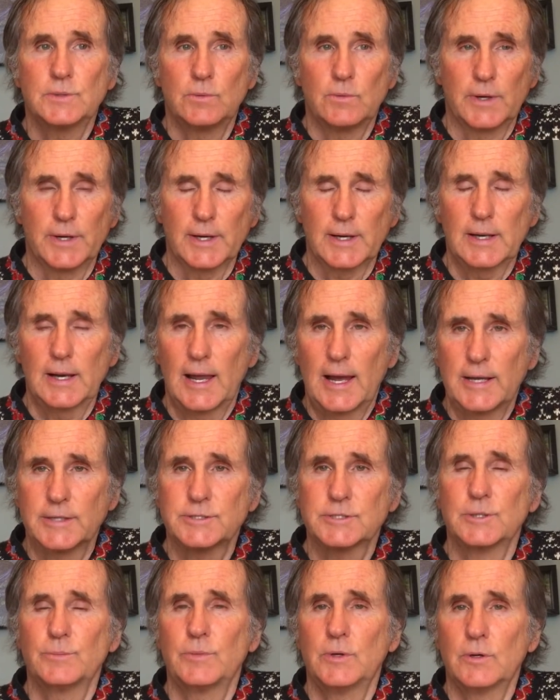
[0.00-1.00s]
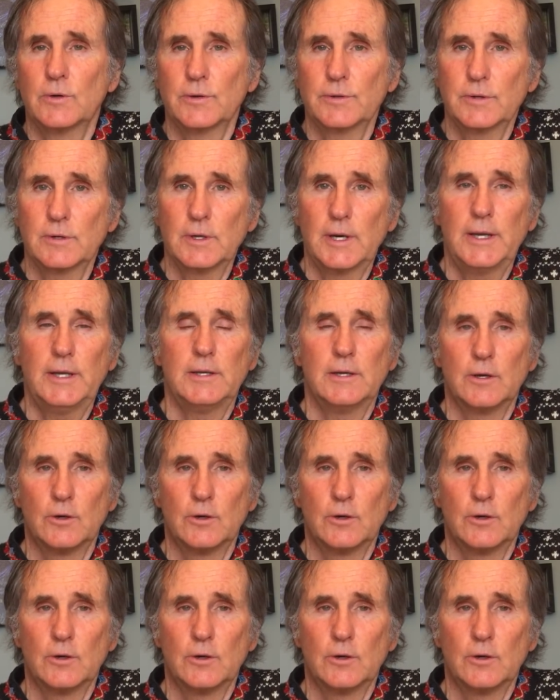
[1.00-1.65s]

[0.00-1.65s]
We want a class to be orderly.